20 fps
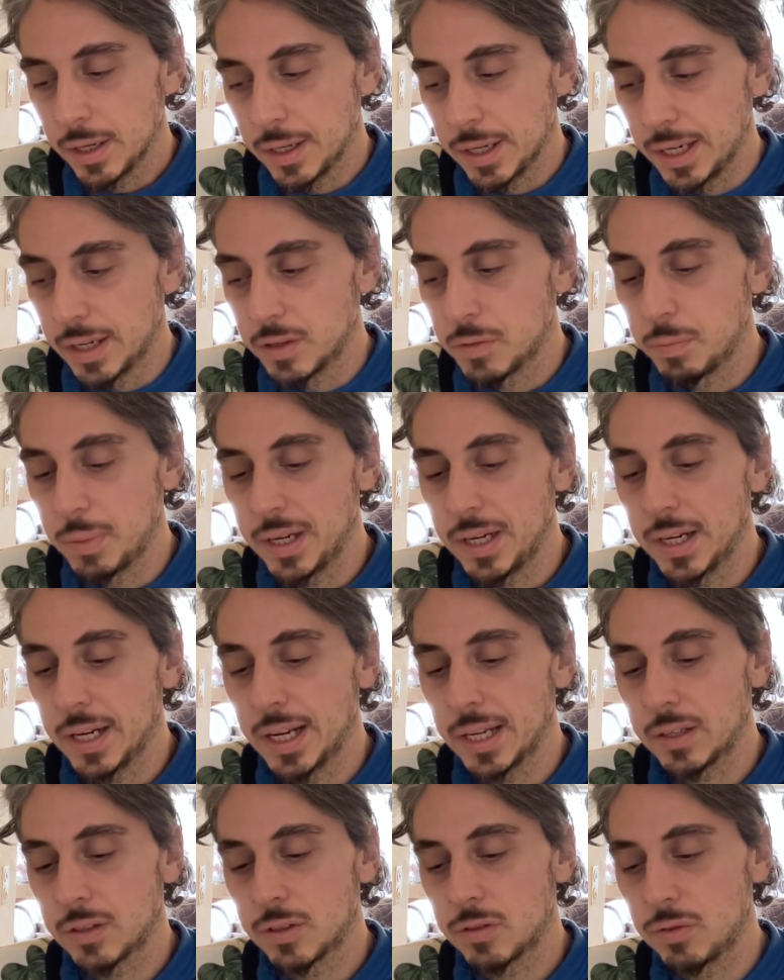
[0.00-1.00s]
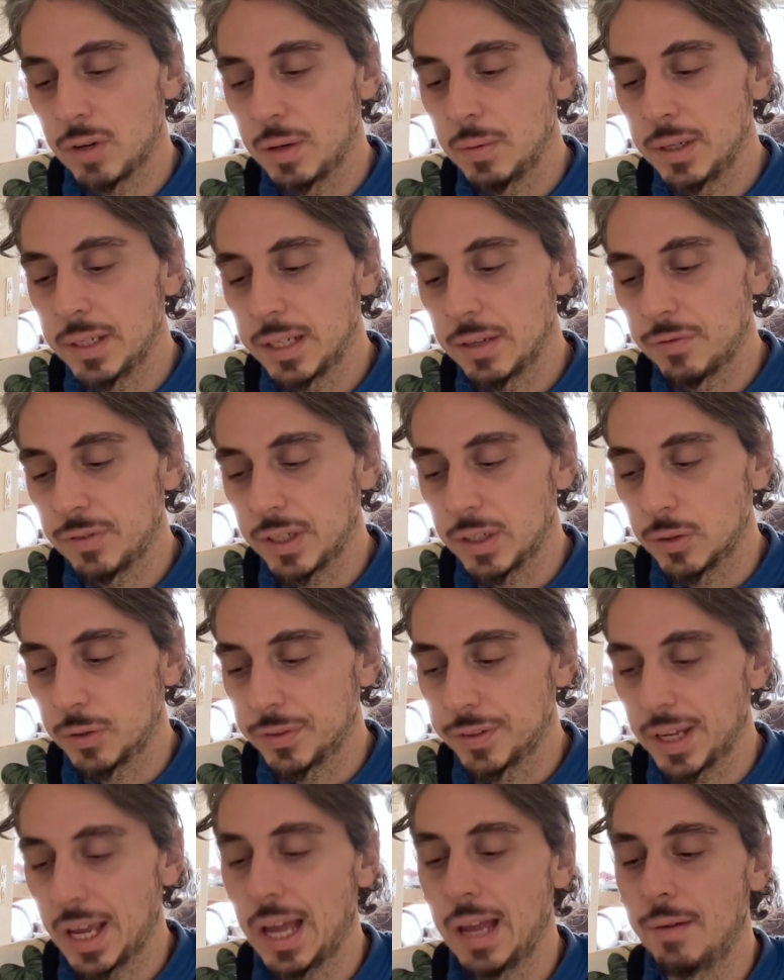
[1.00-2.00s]
It has been an extremely difficult
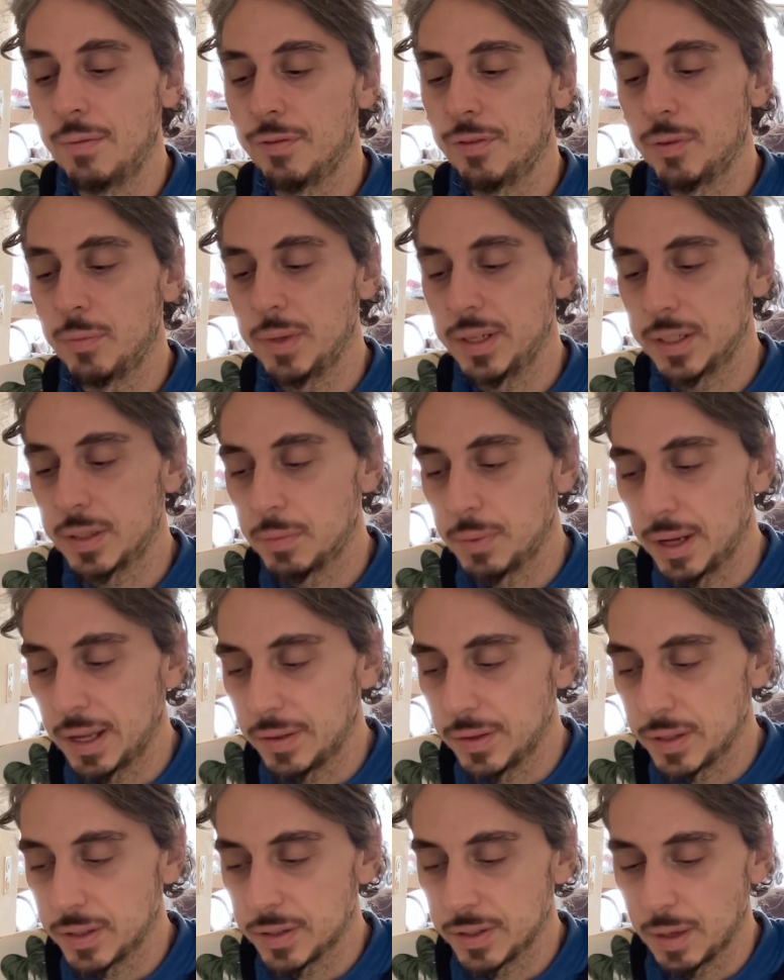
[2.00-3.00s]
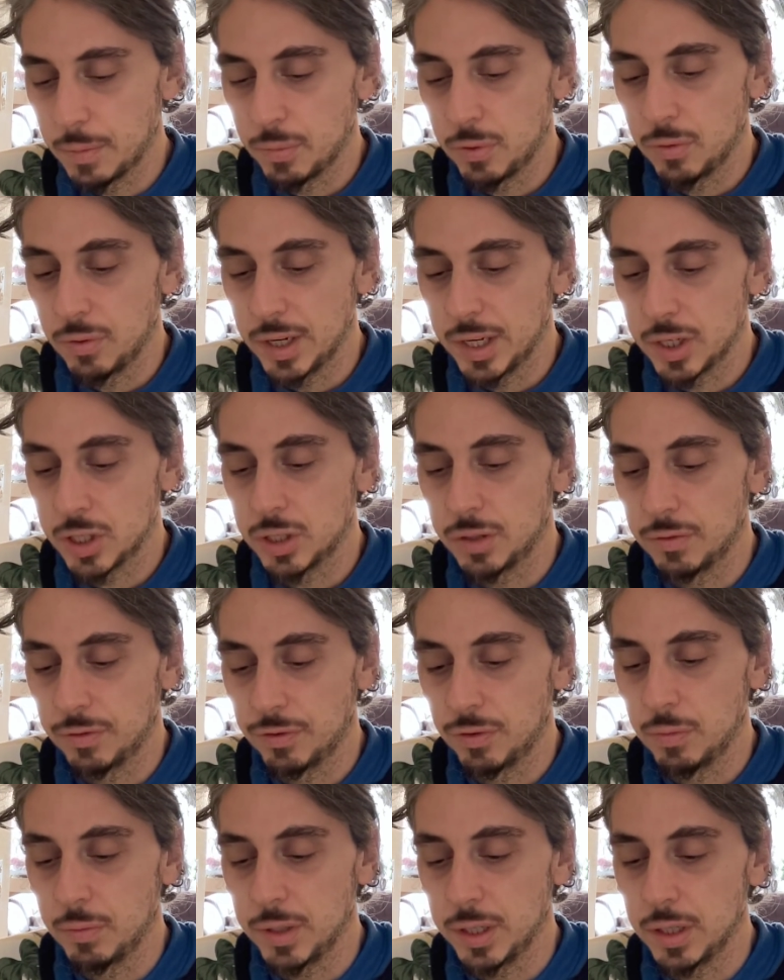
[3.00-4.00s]
time for me to bear this separation
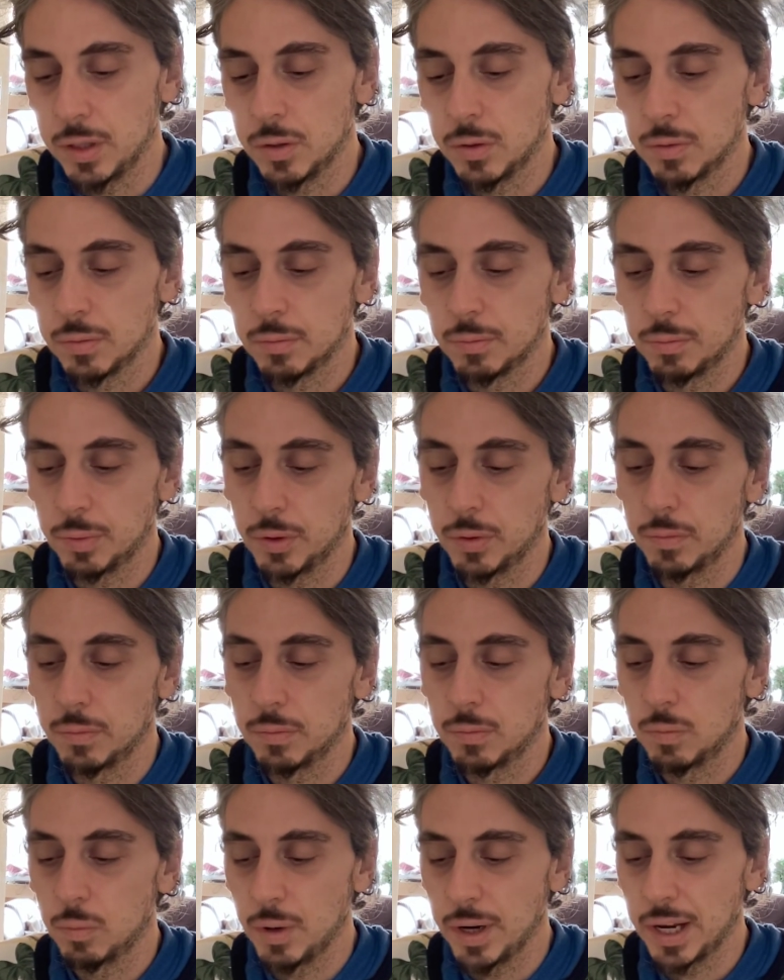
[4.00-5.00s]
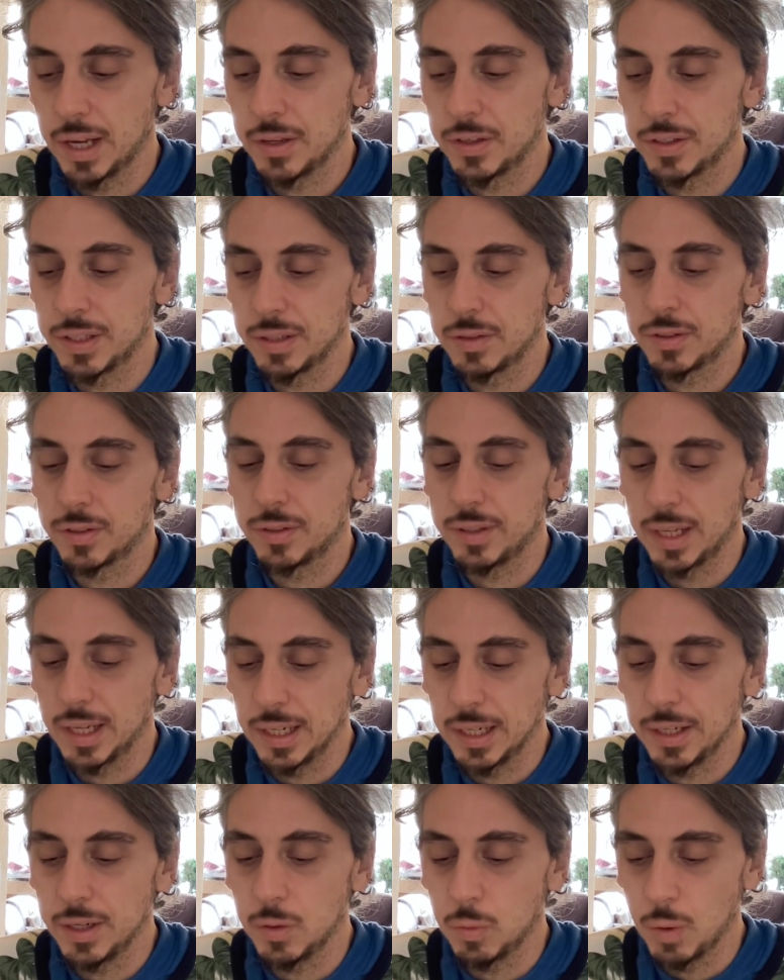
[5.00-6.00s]
from you, but when I sit
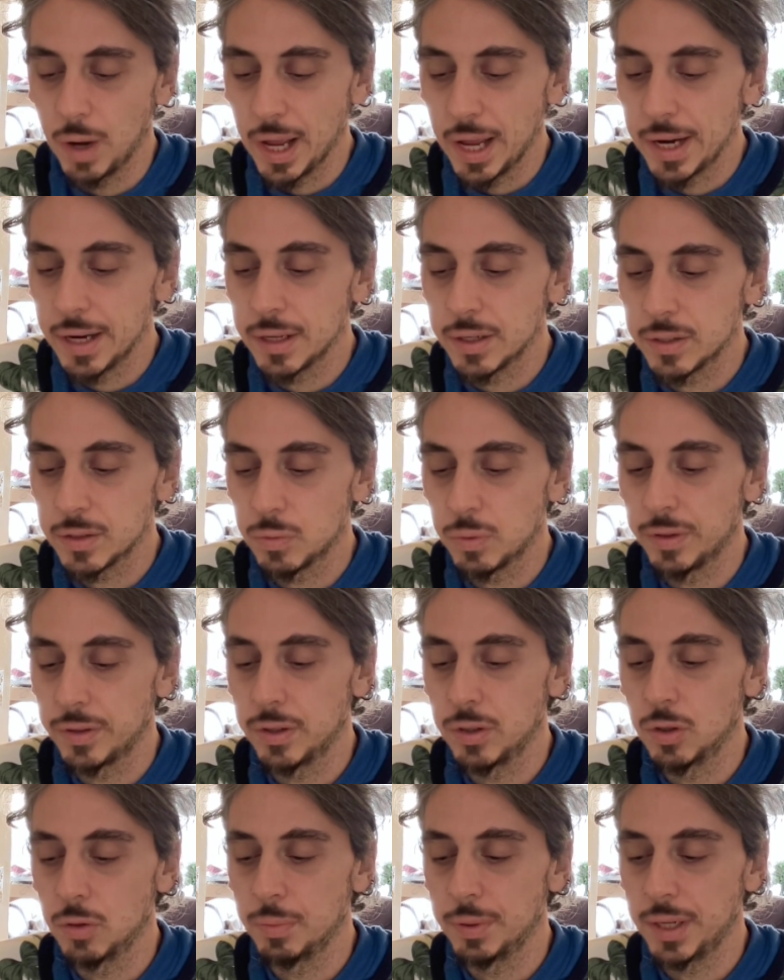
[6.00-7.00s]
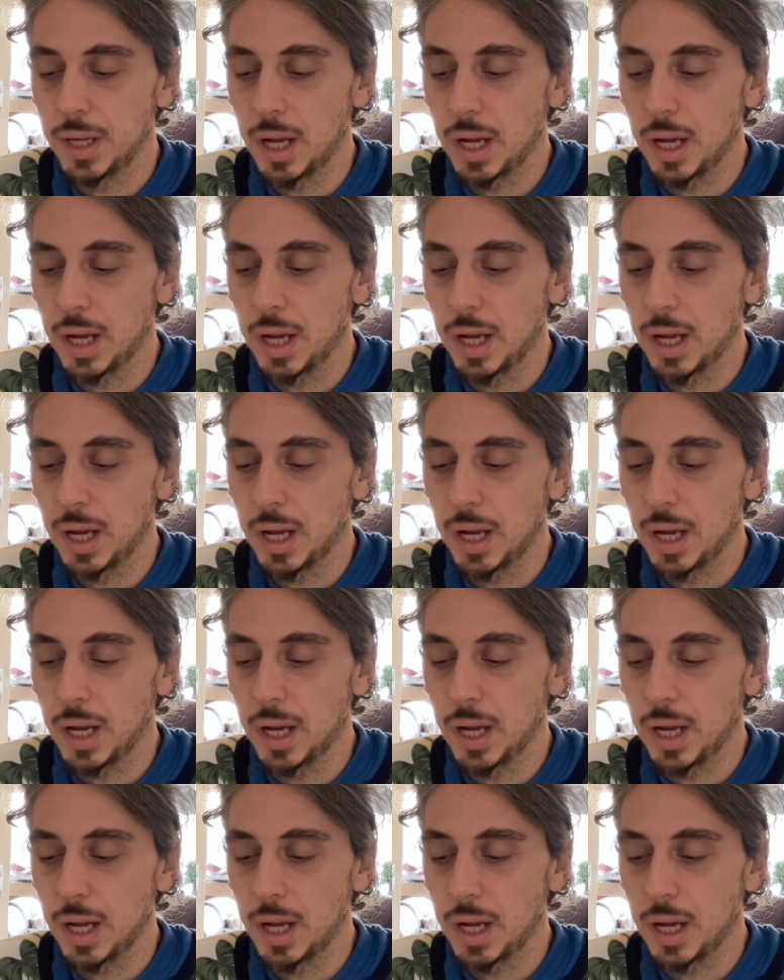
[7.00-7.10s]
still in awareness with an open